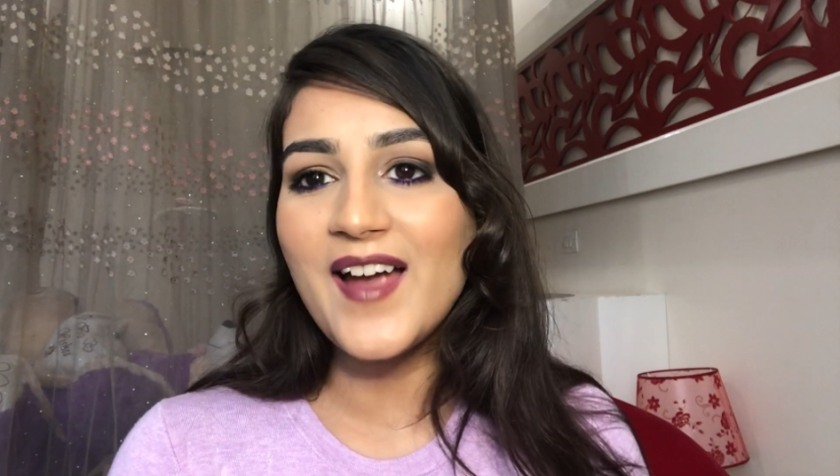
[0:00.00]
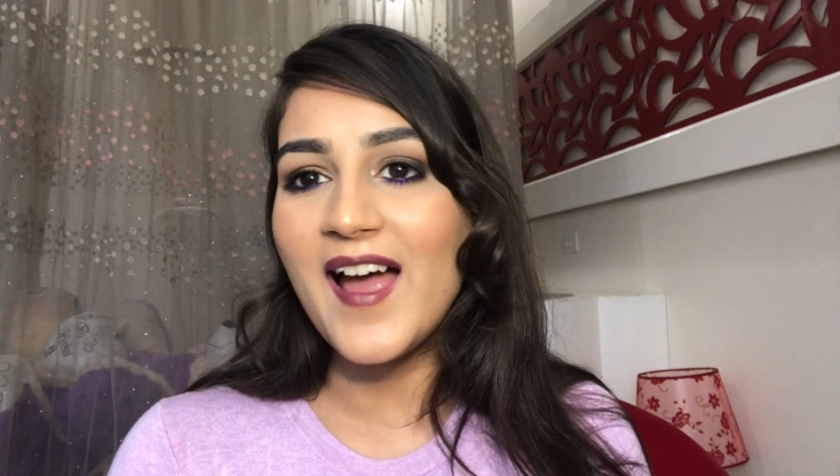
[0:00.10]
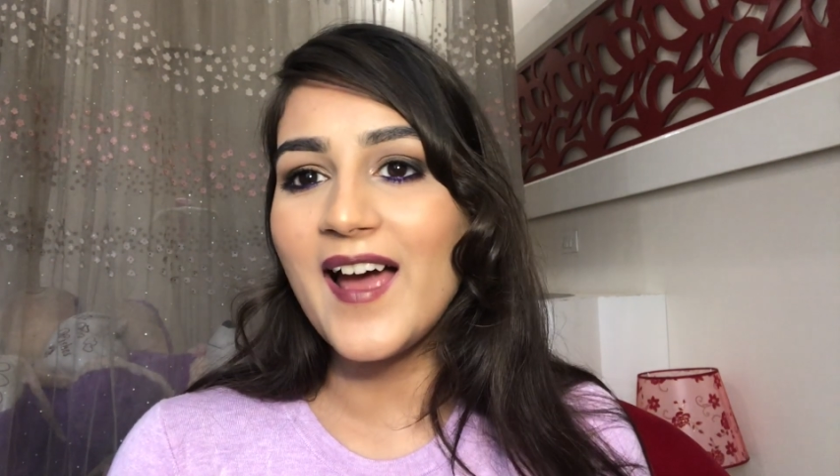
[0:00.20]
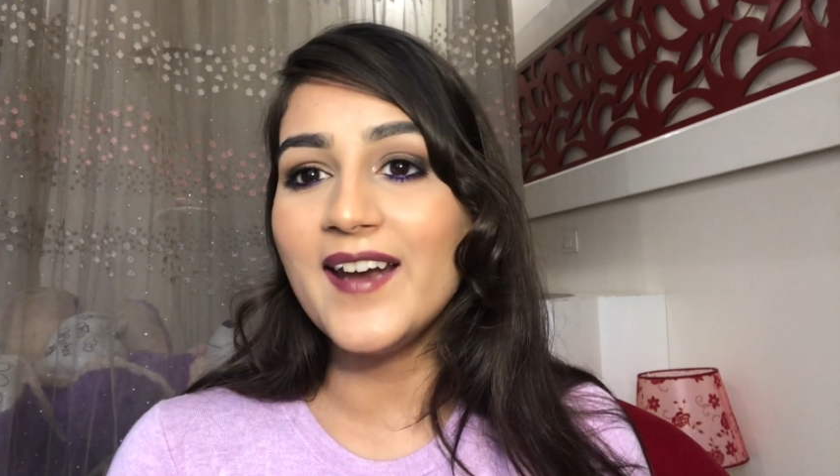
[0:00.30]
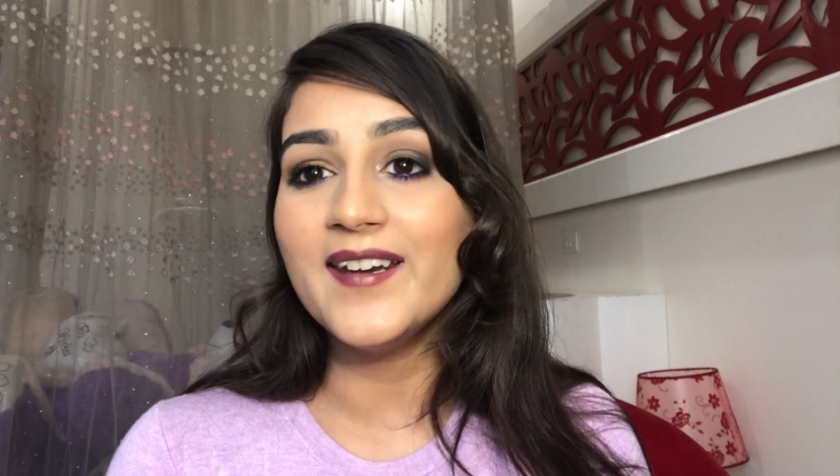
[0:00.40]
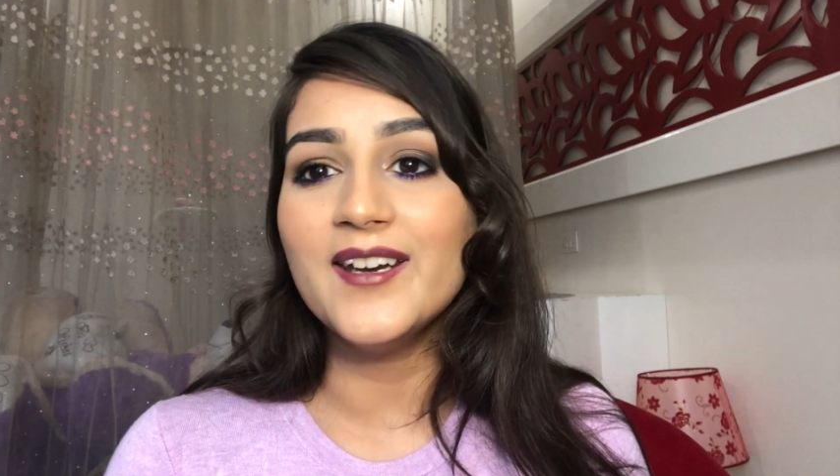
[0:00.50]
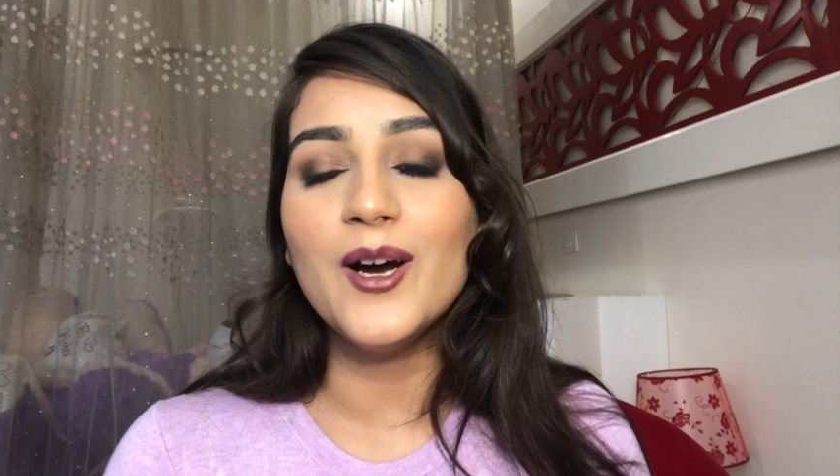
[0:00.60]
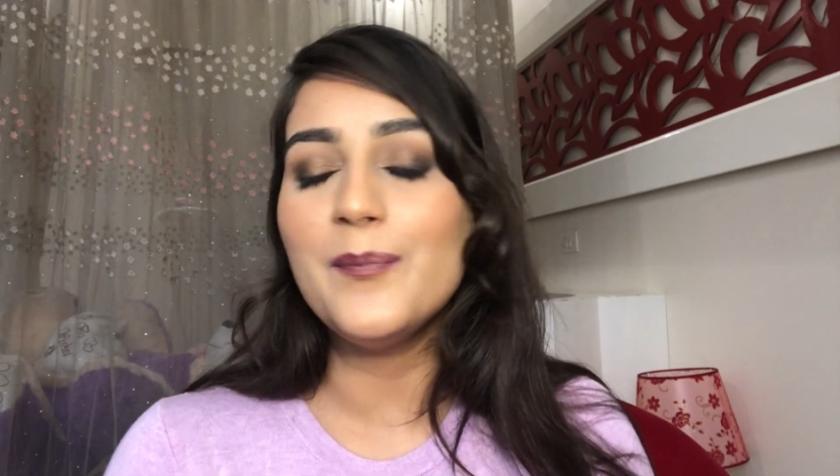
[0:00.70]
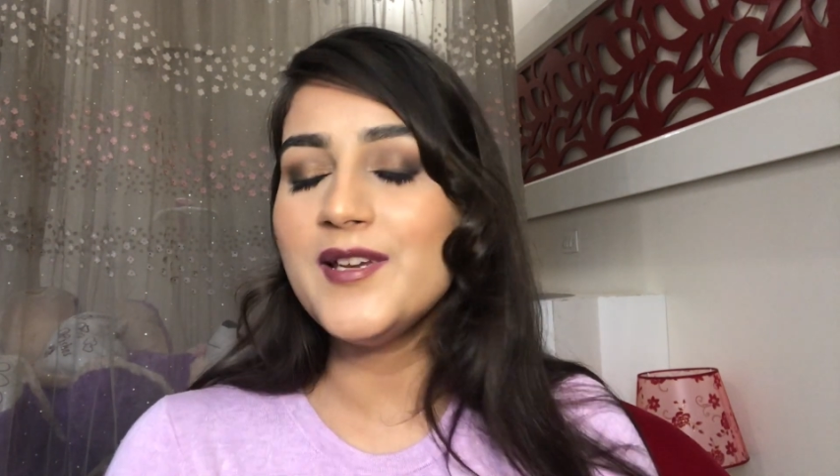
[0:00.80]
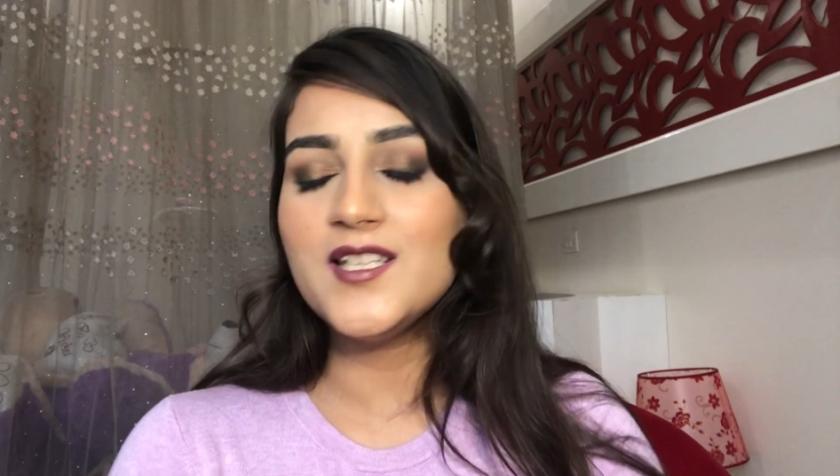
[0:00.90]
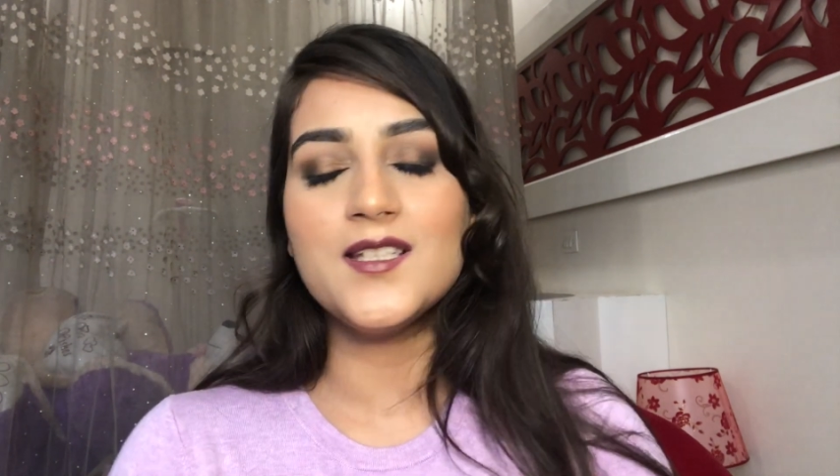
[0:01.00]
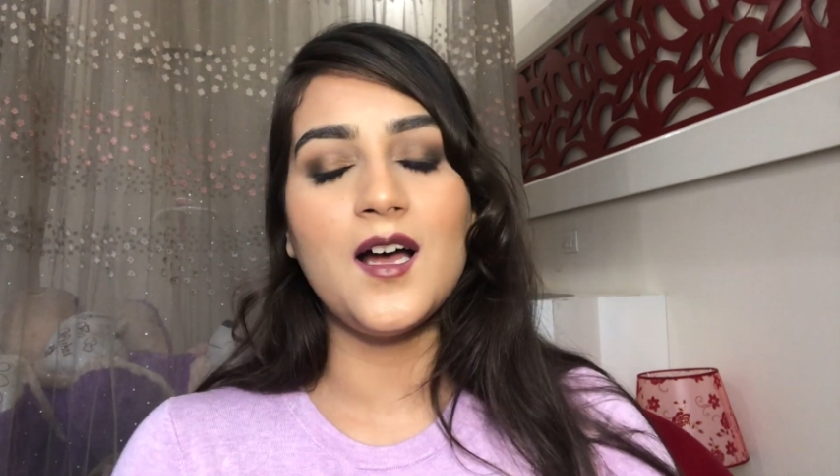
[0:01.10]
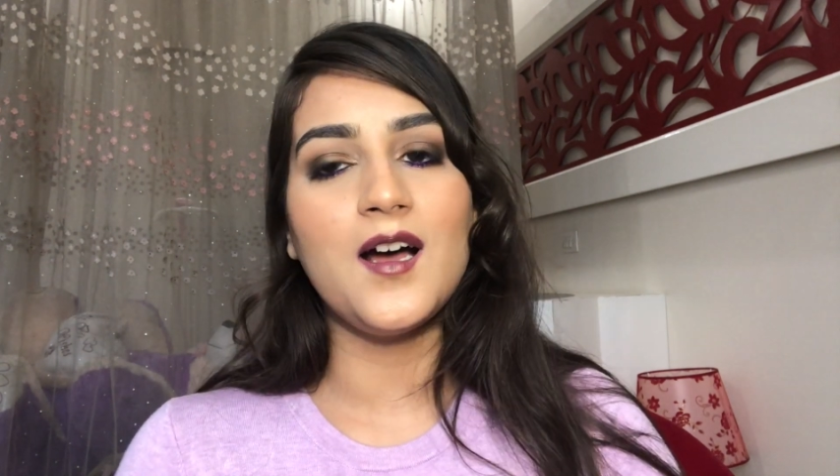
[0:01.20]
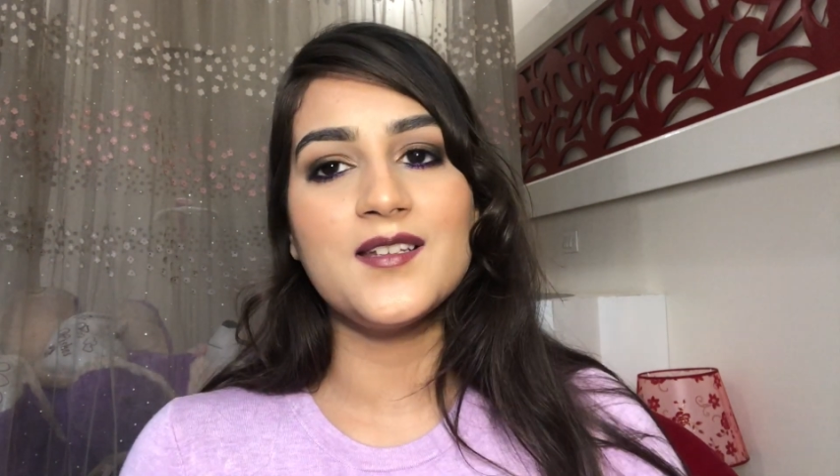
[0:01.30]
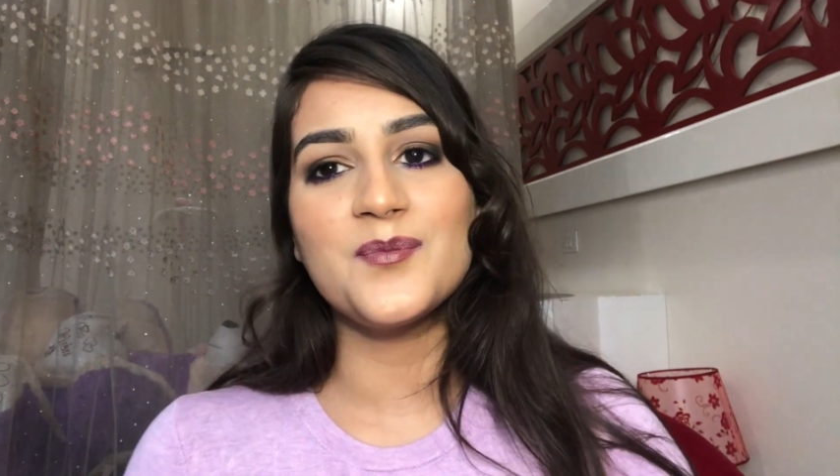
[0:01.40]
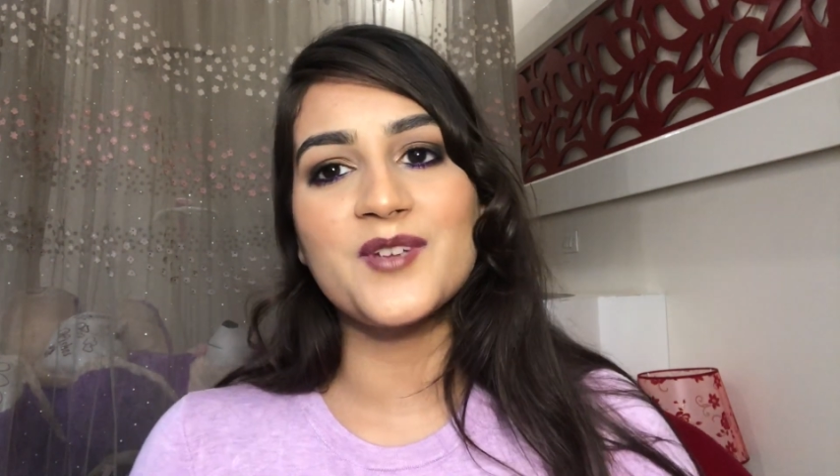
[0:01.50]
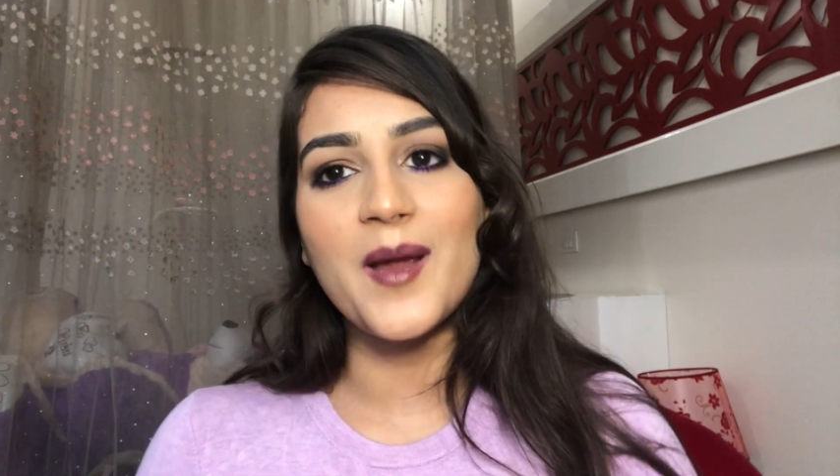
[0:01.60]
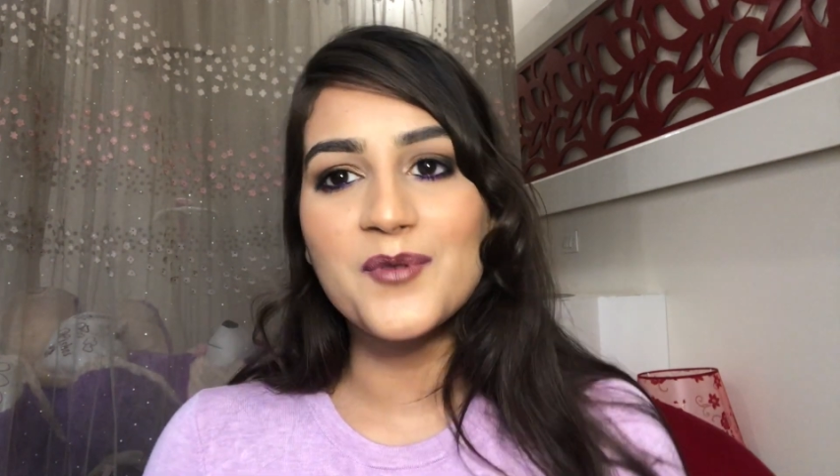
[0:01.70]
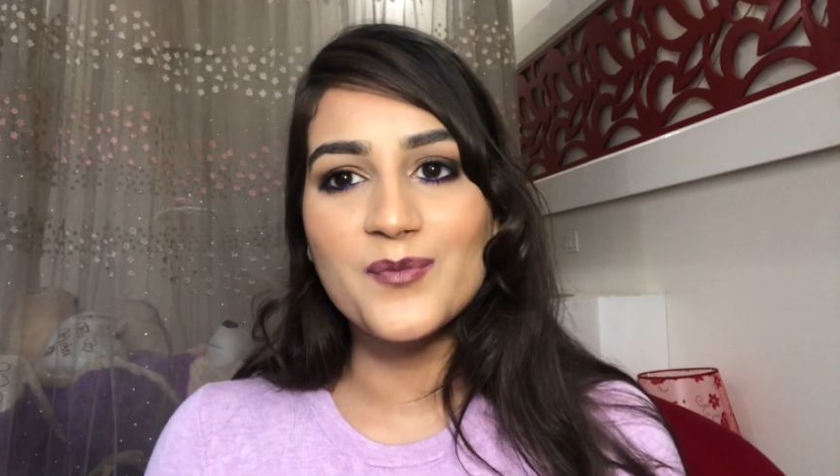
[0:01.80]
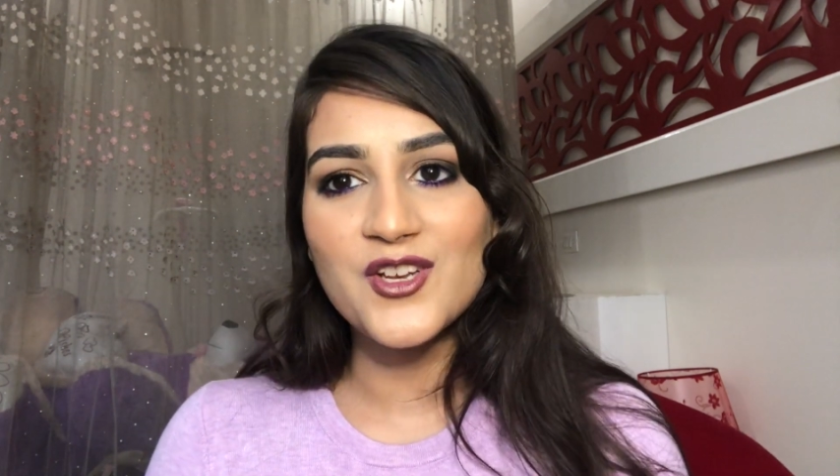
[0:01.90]
and please
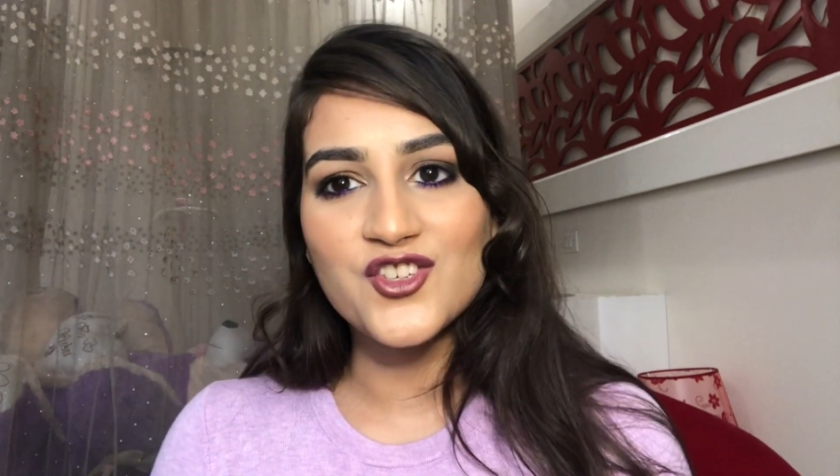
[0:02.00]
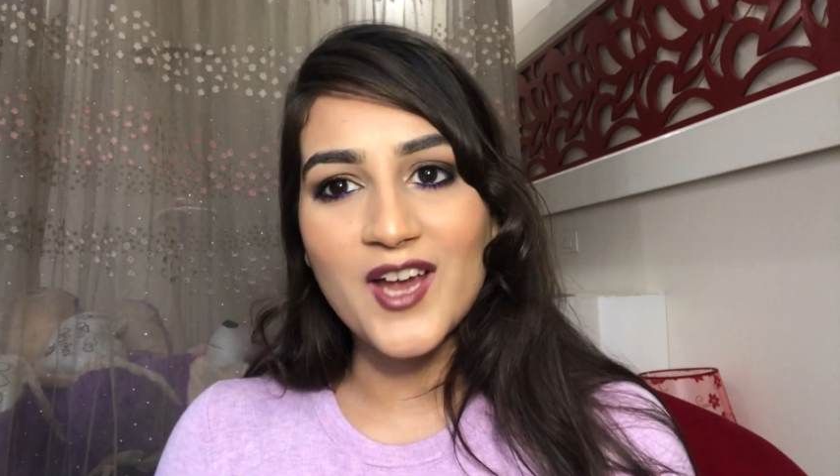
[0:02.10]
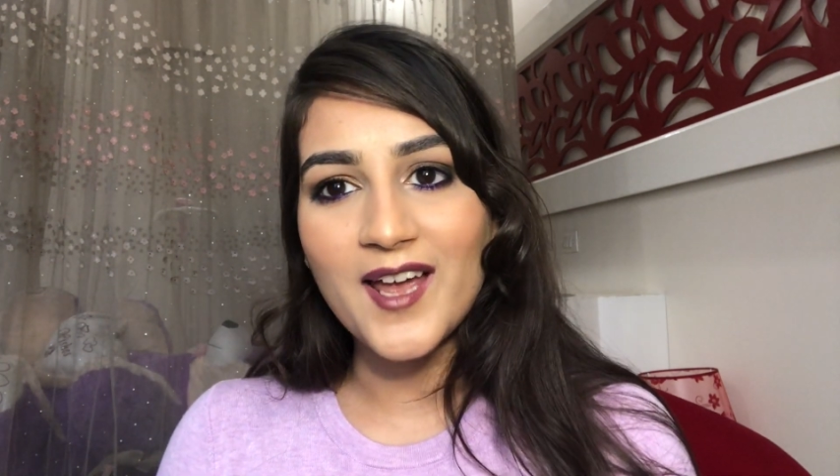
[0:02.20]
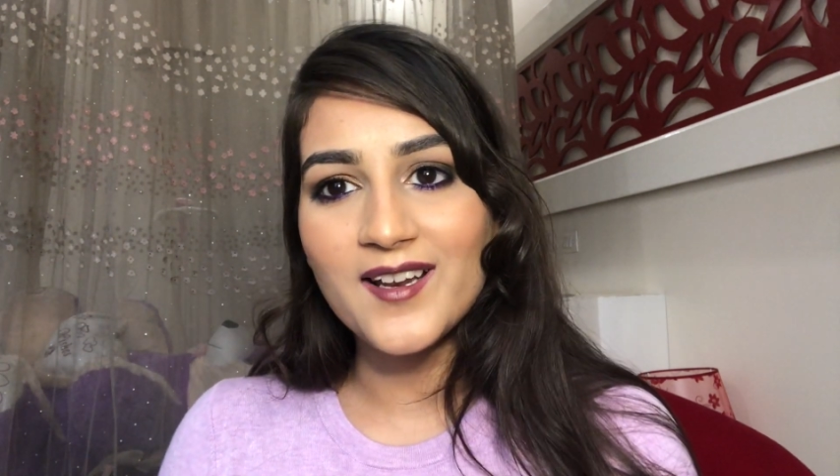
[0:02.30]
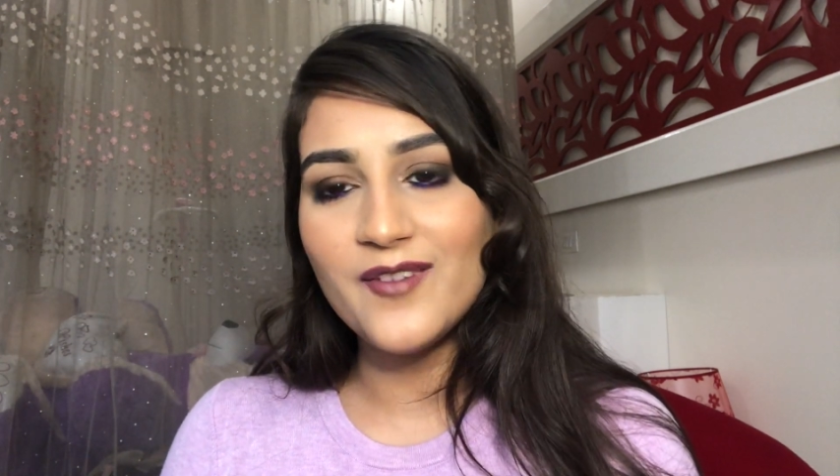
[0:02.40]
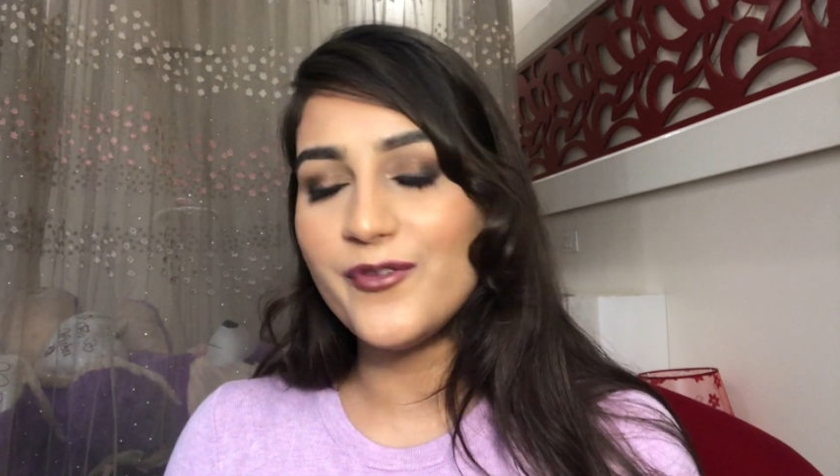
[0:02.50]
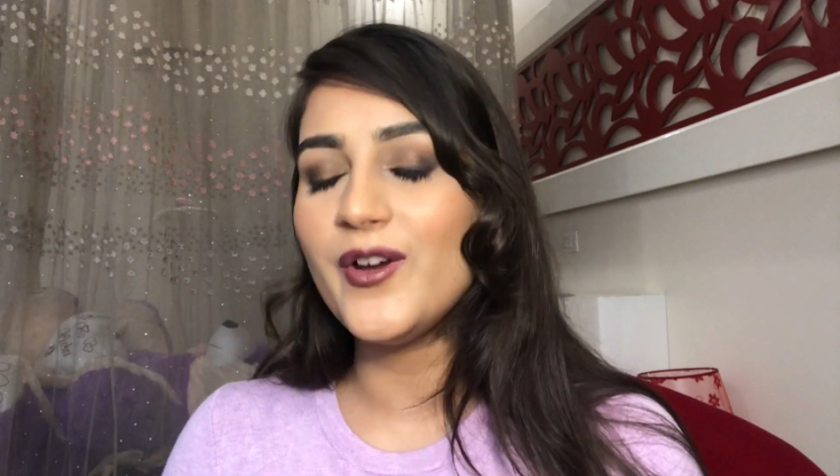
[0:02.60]
subscribe to my channel if you